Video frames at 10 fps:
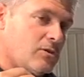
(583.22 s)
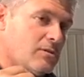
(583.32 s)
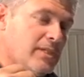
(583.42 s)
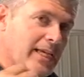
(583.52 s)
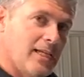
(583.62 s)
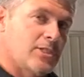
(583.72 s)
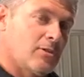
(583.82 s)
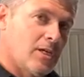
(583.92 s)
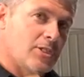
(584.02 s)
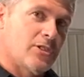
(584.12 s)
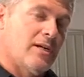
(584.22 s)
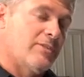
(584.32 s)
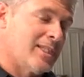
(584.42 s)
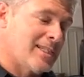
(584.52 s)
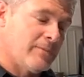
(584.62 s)
headlights are on, turn off
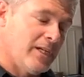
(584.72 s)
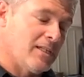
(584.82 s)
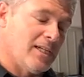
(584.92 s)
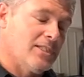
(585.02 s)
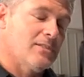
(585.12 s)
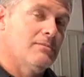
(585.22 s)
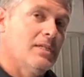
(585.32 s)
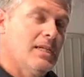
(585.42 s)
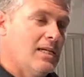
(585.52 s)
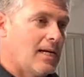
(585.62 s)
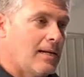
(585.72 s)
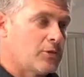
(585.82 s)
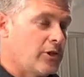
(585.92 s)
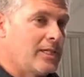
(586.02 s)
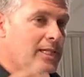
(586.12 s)
the daytime running lights.
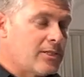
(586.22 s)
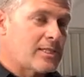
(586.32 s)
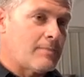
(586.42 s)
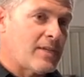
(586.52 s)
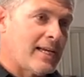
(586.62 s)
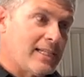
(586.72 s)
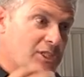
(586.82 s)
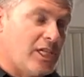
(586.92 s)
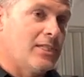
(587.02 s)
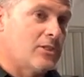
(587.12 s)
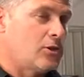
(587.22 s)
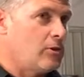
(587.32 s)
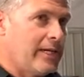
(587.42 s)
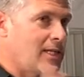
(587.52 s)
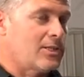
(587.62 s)
So you can intercept that and change it
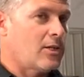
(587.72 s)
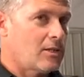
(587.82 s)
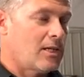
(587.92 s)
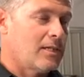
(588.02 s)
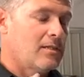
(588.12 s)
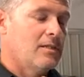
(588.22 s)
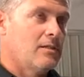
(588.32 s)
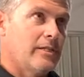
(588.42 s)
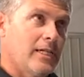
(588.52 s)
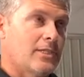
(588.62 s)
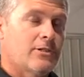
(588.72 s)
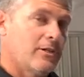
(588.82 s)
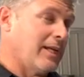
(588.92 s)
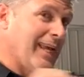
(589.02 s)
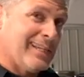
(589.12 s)
to headlights aren't on, or headlights are
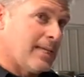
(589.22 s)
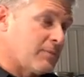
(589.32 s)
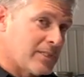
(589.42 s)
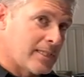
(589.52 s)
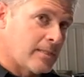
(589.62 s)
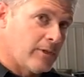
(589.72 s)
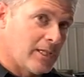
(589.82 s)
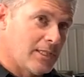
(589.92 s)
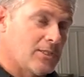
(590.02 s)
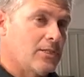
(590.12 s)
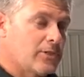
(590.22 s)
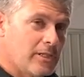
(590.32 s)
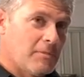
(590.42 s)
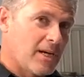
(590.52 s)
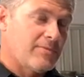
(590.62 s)
on and keep the daytime running lights on. So you
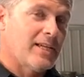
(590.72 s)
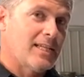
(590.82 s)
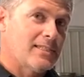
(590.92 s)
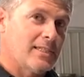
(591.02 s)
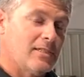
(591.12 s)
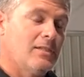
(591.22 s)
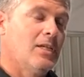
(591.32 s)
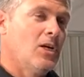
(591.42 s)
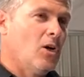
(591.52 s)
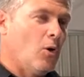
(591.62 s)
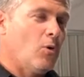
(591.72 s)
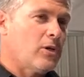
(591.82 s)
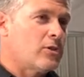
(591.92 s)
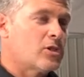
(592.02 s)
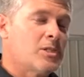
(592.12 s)
modify that signal. Or
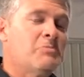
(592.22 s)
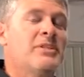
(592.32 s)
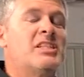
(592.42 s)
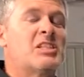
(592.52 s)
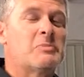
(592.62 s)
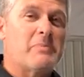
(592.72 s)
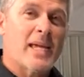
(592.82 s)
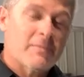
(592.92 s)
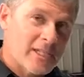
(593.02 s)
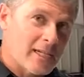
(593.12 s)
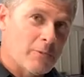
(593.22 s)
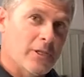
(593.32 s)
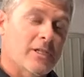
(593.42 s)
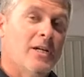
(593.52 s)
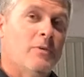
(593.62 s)
you simply spam the
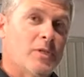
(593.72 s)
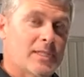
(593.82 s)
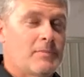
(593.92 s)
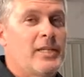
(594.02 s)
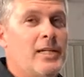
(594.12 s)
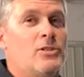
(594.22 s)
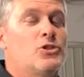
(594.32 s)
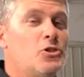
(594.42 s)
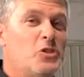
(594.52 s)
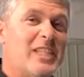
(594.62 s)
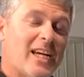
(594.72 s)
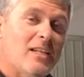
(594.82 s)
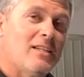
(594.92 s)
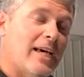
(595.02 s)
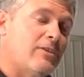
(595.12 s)
network with something else. You
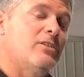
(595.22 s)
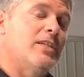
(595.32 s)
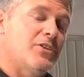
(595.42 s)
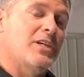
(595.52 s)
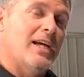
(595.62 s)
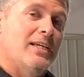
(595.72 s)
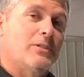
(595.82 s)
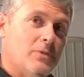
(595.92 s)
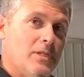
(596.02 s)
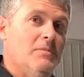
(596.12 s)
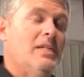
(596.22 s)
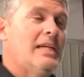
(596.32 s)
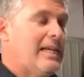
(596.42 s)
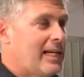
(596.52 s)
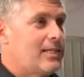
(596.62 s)
yell louder than the other guy in the room
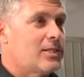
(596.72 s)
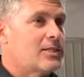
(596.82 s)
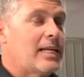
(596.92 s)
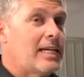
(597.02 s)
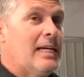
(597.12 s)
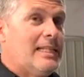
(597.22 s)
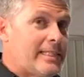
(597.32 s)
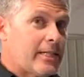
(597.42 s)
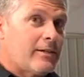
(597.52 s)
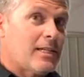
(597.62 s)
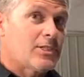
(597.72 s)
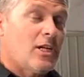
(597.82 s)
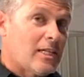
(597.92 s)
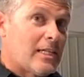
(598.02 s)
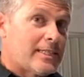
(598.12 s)
and just say, DRL's
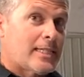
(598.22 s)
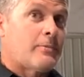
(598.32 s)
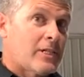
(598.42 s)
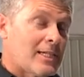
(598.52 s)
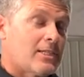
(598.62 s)
on, daytime running lights